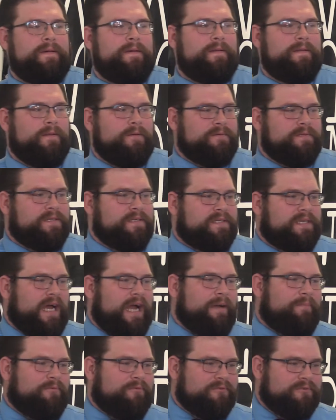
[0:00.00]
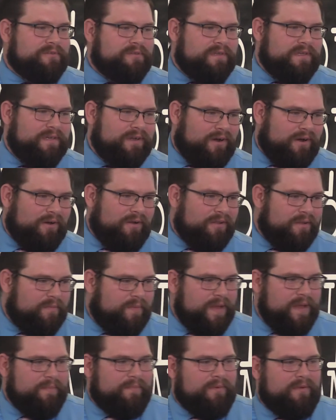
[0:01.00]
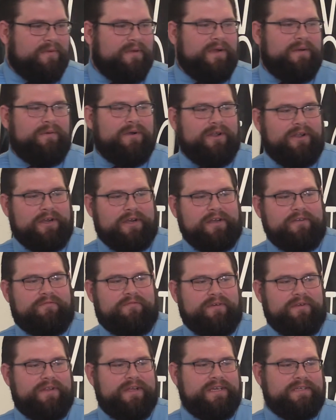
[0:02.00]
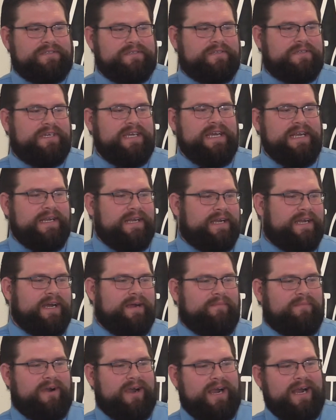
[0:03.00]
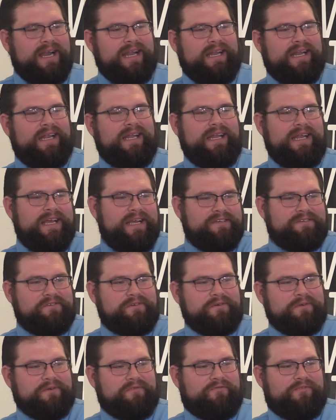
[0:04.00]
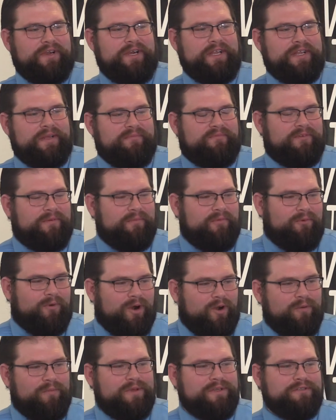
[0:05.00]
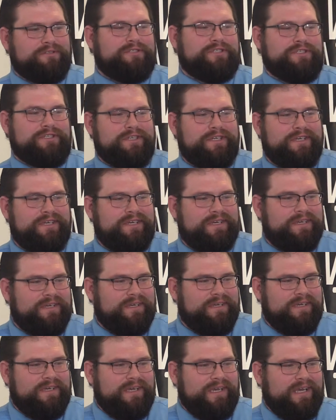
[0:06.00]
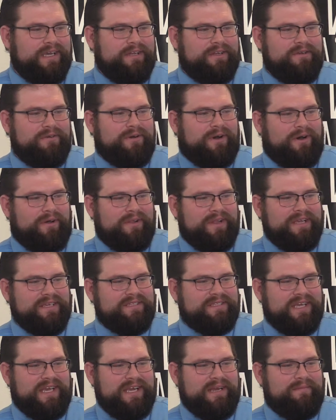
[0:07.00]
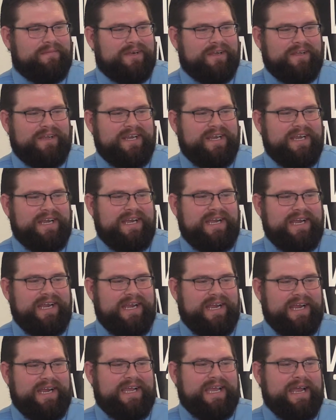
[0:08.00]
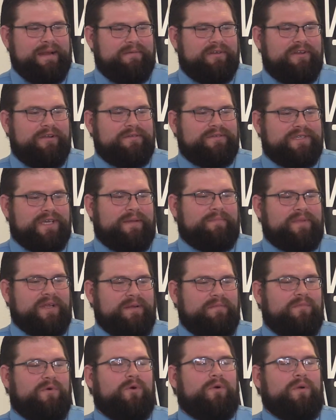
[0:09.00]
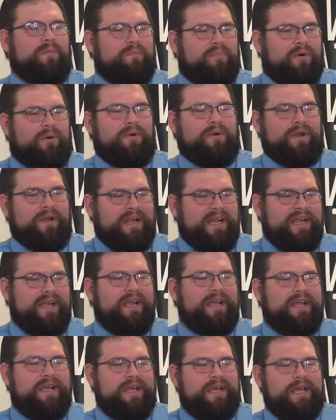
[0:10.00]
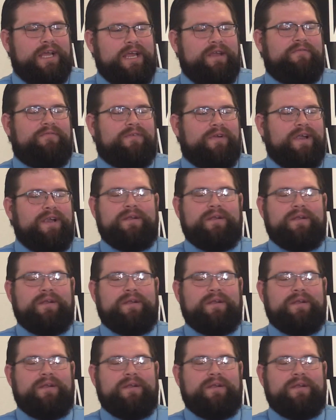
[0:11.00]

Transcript: those disciples and all the people they were looking for this king to come riding into Israel and free them from the Romans and yeah. and do all these things. Brother, he, he came to do something more important. He he freed